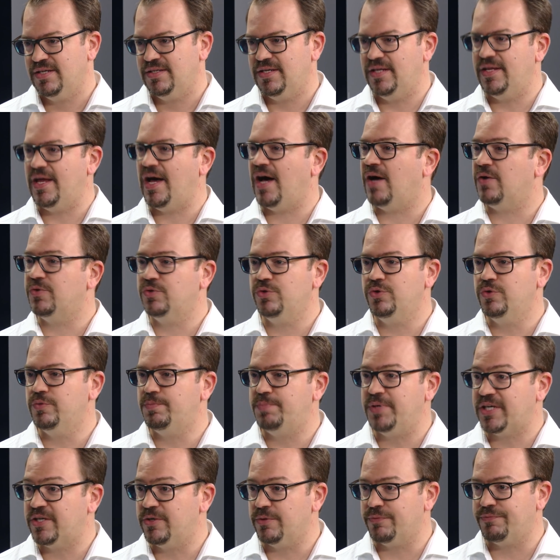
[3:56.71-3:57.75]
then how do you
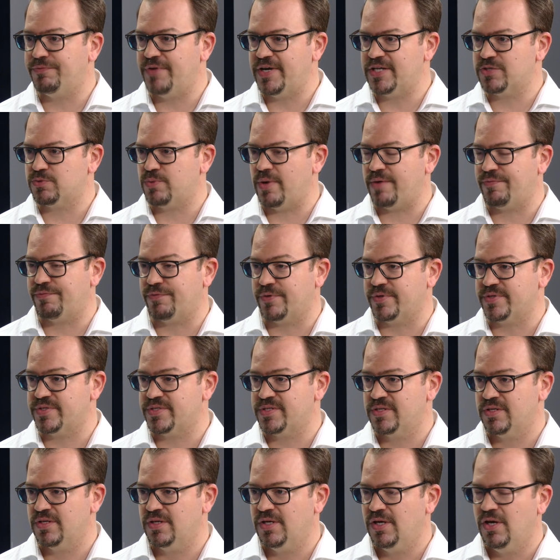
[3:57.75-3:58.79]
pick your phase
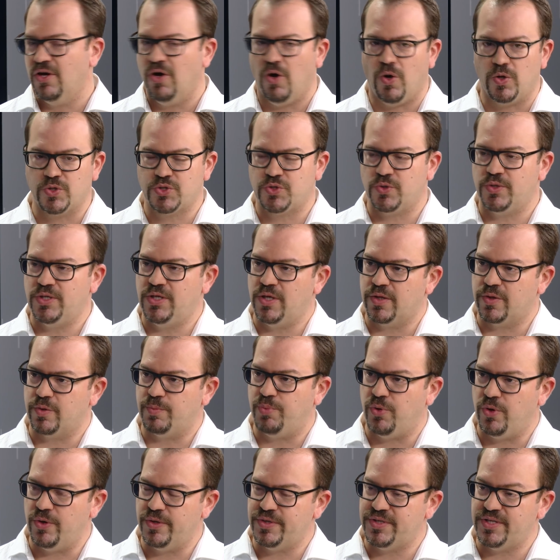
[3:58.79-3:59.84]
reference? Also, the other
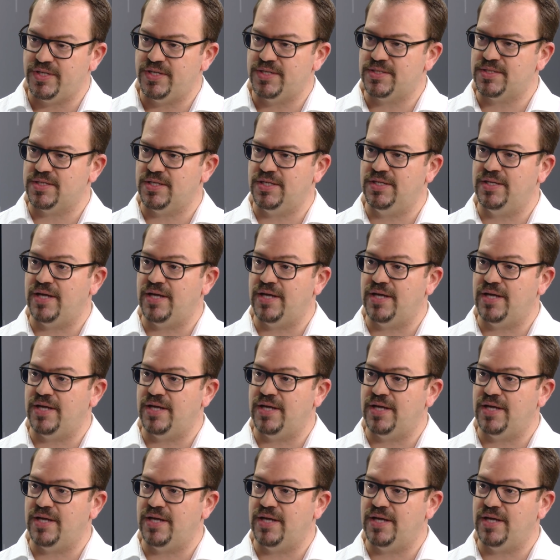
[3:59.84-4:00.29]
point is in